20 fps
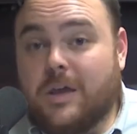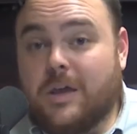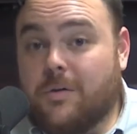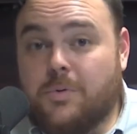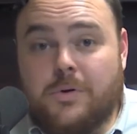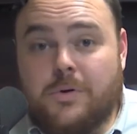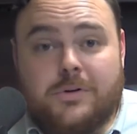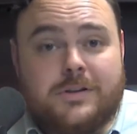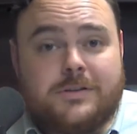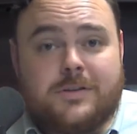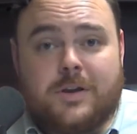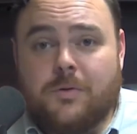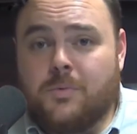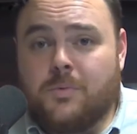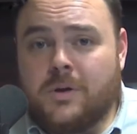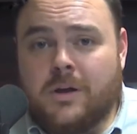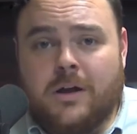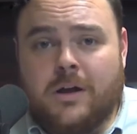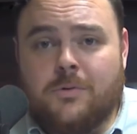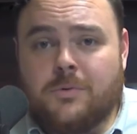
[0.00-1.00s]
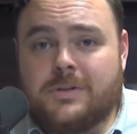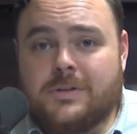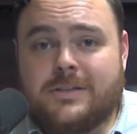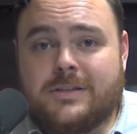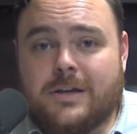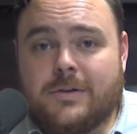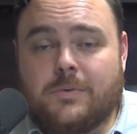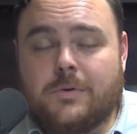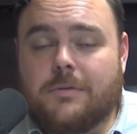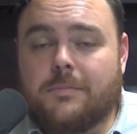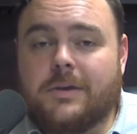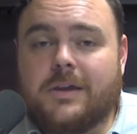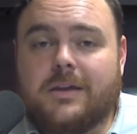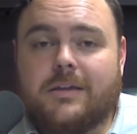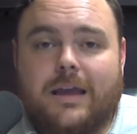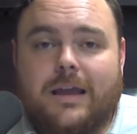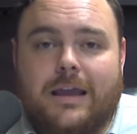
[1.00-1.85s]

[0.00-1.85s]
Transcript: That quote has always stuck with me,